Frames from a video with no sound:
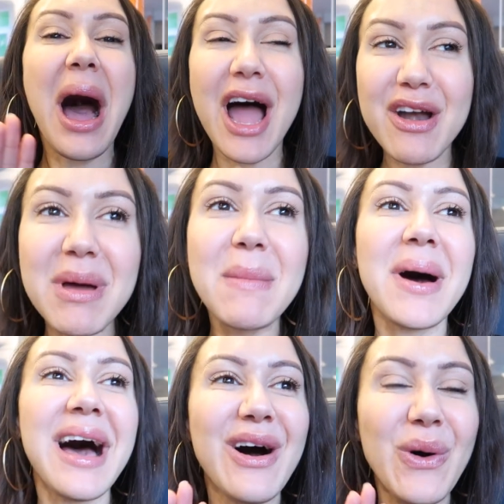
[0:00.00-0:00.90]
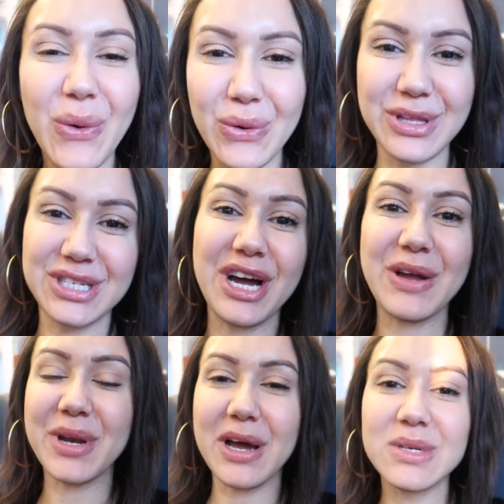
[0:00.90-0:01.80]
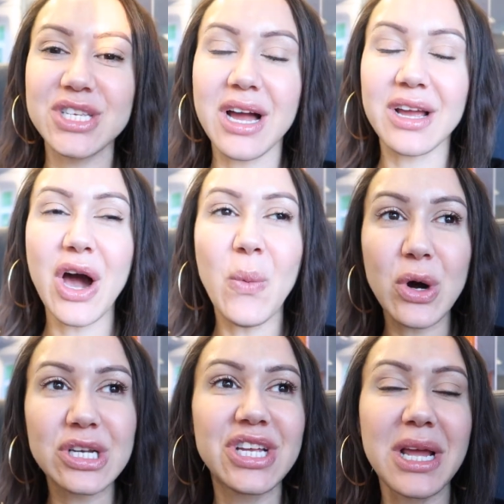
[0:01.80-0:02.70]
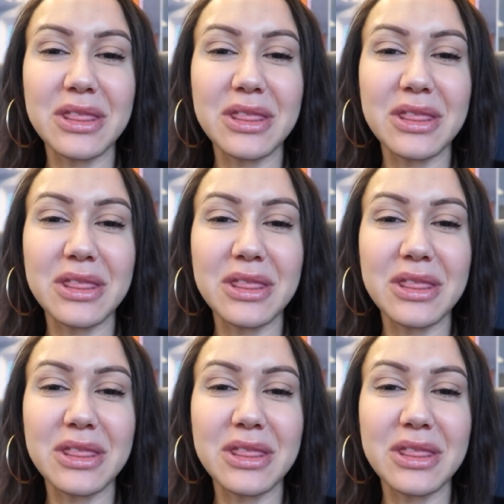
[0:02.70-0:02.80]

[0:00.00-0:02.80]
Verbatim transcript: I remember all the time when I was younger watching